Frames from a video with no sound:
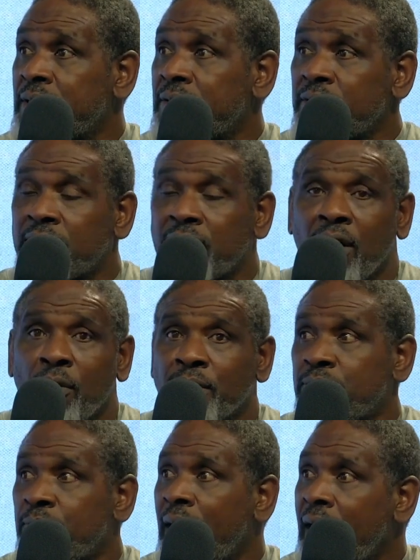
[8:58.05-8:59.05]
You can
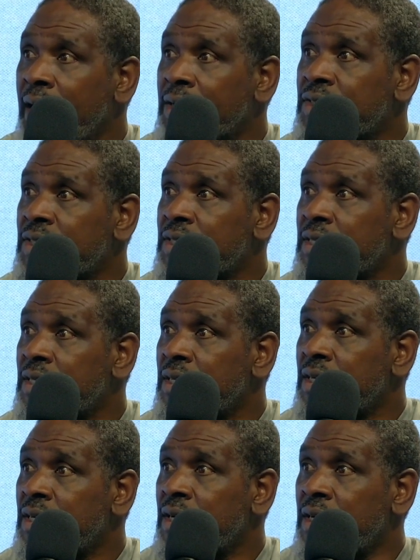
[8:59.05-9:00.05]
always match,
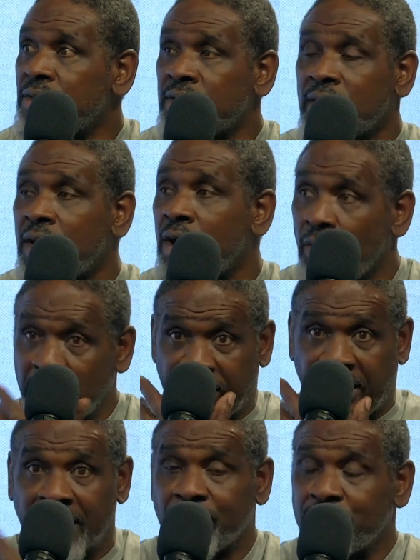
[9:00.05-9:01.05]
or you can always
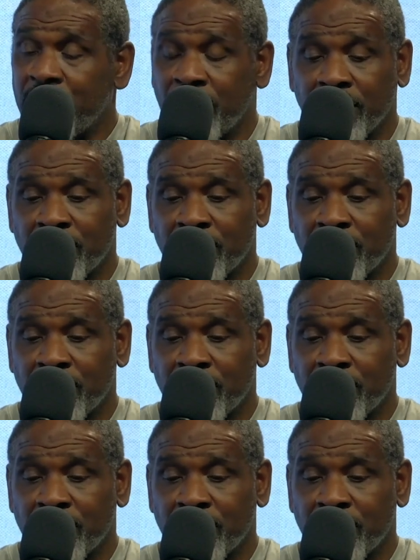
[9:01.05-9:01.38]
let him, you know.